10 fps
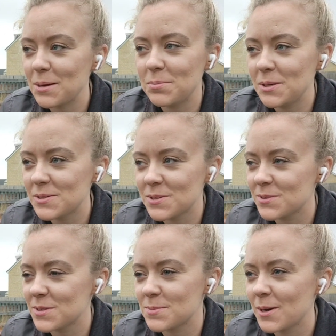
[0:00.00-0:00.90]
be a
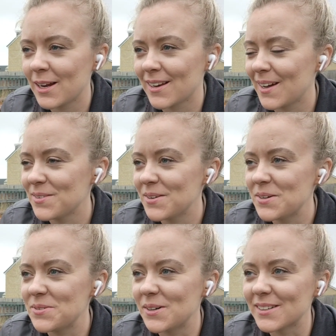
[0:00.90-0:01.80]
beautiful spring like we
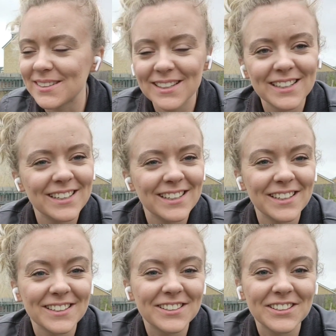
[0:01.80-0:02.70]
all want?
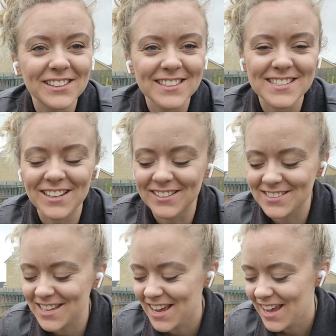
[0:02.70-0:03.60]
Goodness
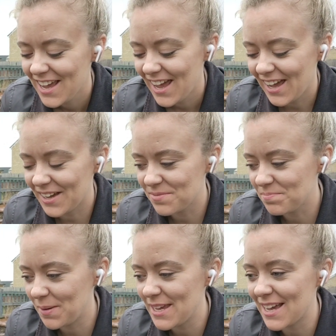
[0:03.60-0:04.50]
knows.
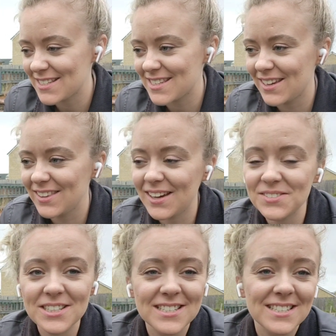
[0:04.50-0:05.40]
But yeah, so that
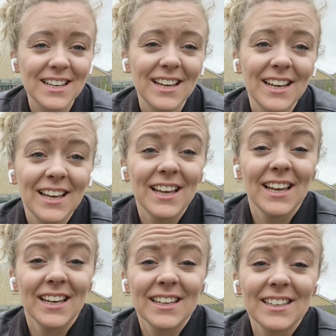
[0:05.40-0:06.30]
was
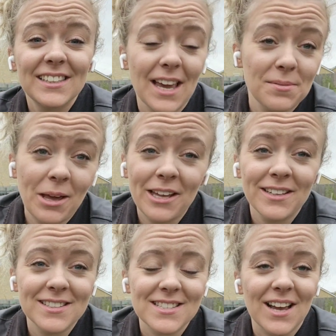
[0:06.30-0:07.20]
getting my
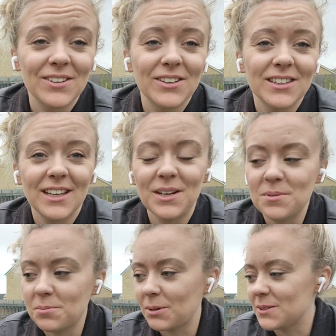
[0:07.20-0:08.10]
onions out on the
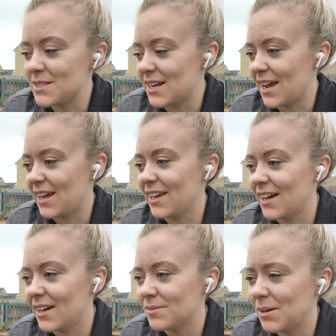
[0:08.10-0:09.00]
allotment plot today,
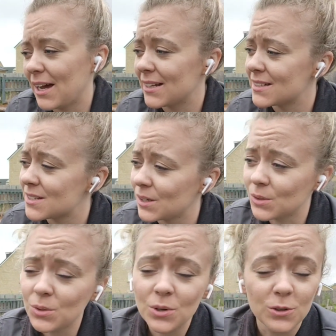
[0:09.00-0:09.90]
and an
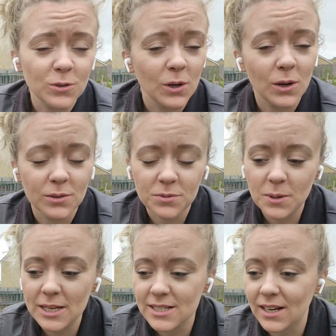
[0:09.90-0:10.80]
awful lot of
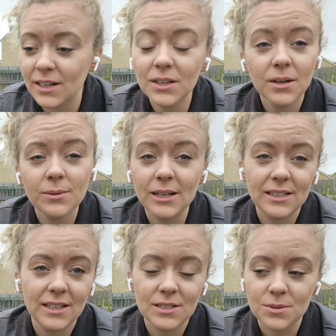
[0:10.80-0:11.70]
weeding. I knew I'd
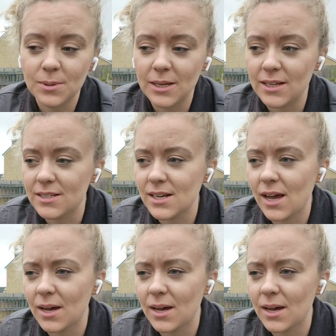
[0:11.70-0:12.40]
need to weed,